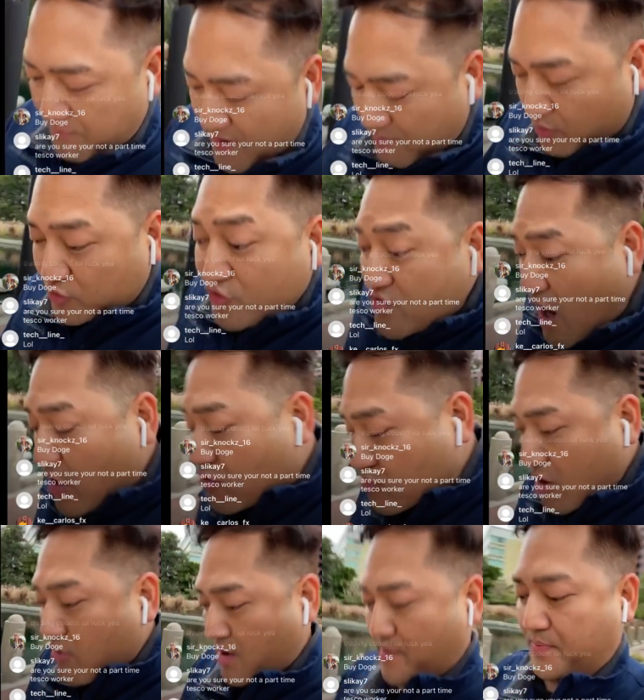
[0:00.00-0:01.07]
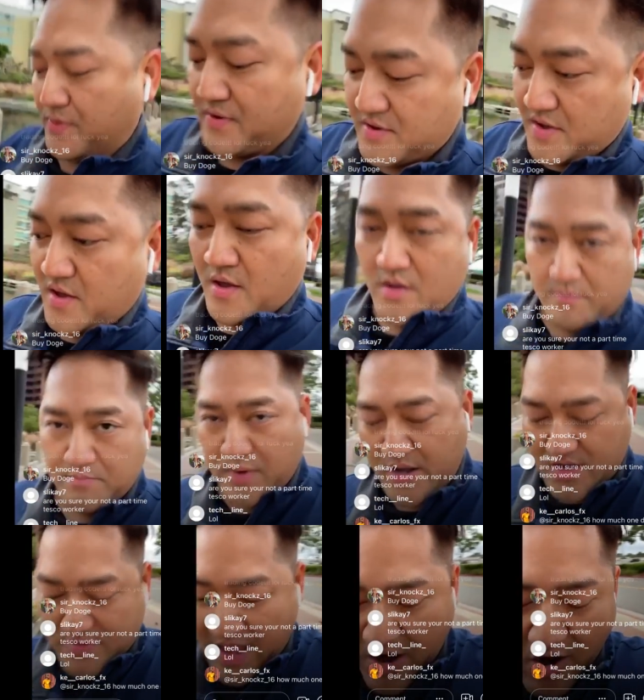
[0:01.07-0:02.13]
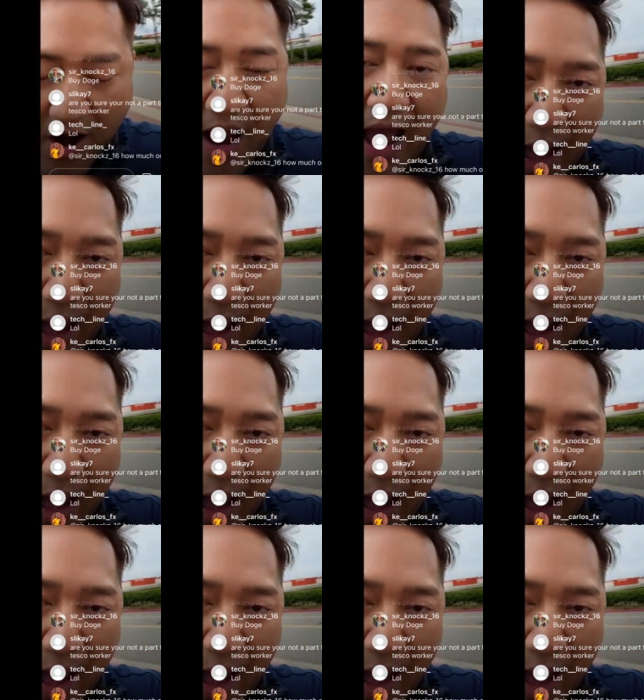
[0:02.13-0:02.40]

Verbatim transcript: Some people do not grow up, but they're